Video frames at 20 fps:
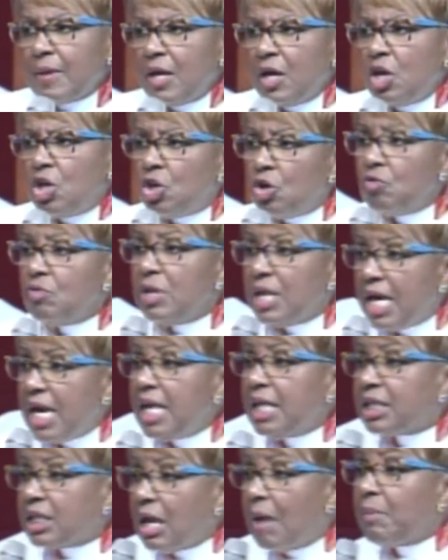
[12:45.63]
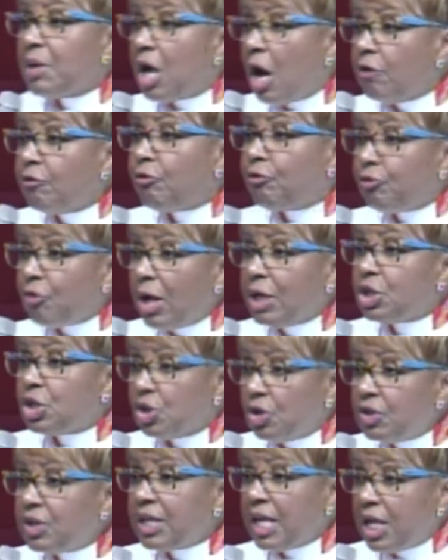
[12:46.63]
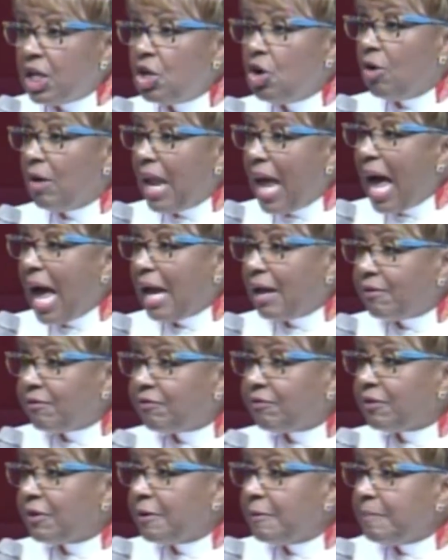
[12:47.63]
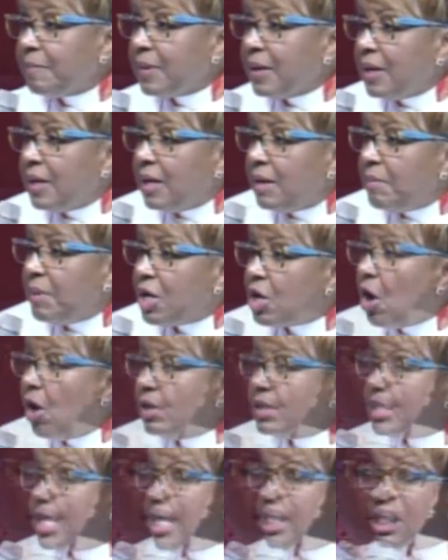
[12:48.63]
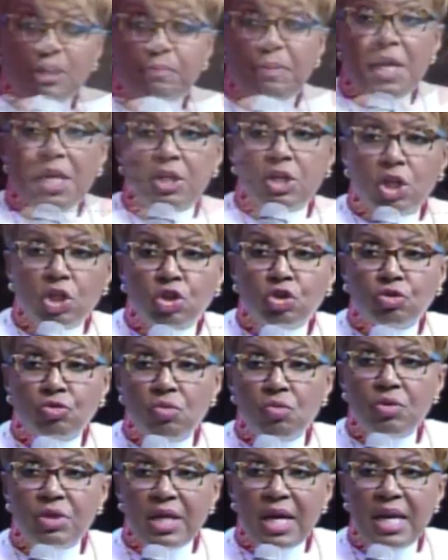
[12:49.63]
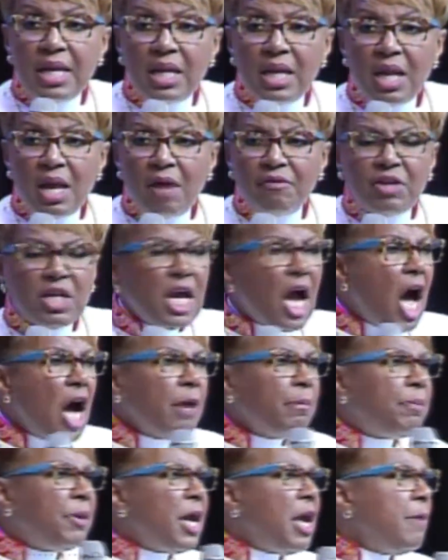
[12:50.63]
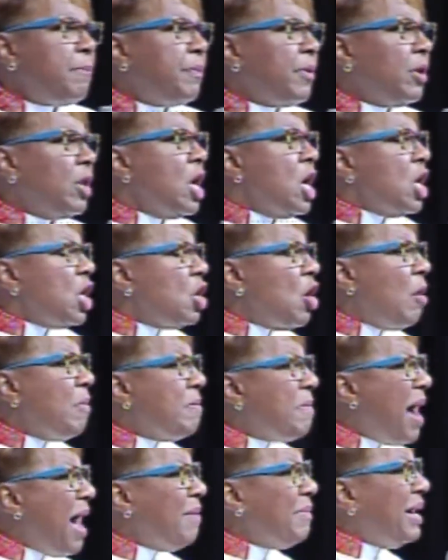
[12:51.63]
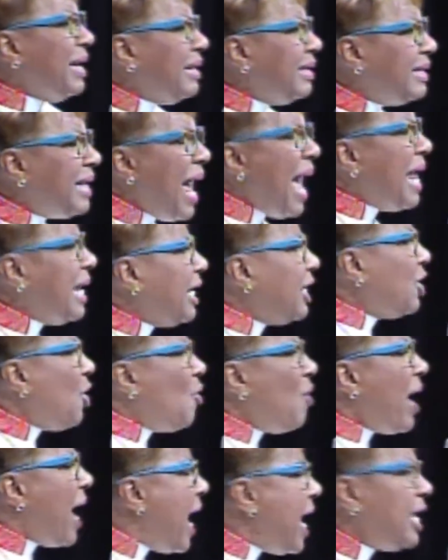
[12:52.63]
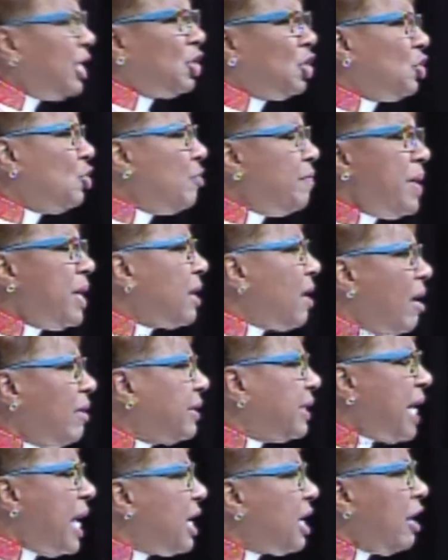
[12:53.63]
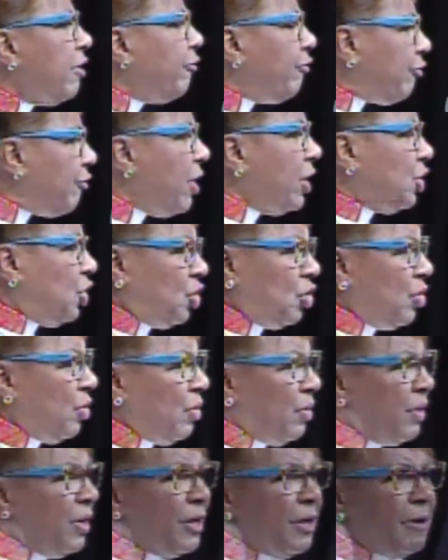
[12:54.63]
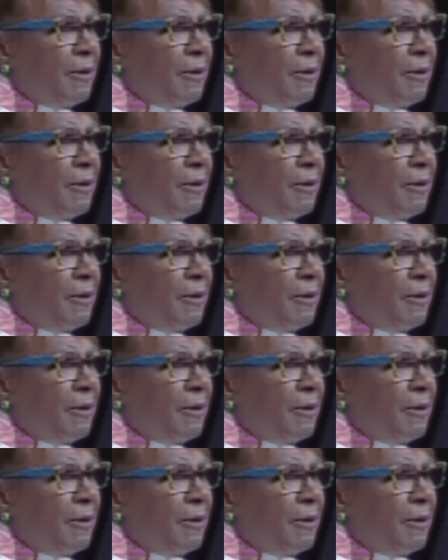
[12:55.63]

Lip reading: You need some confronters in your life because they speak the truth in love. Young people, your mama and daddy don't hate you because they confront you.